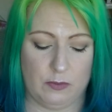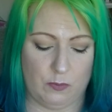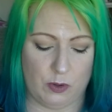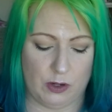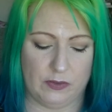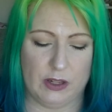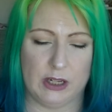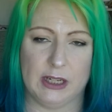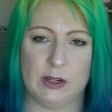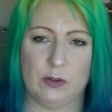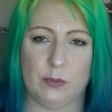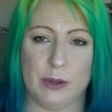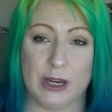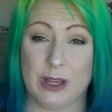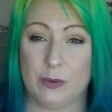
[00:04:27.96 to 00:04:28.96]
one of the little
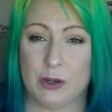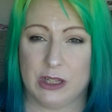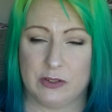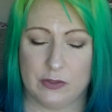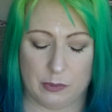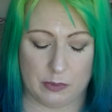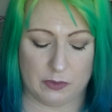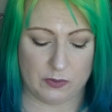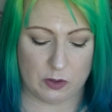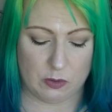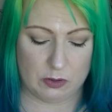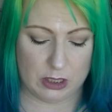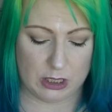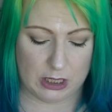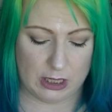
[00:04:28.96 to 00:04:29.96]
mini ones from the
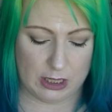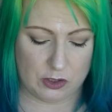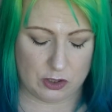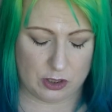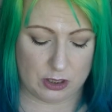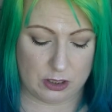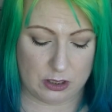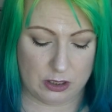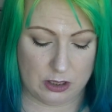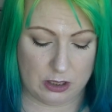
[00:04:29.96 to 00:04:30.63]
Vault collection,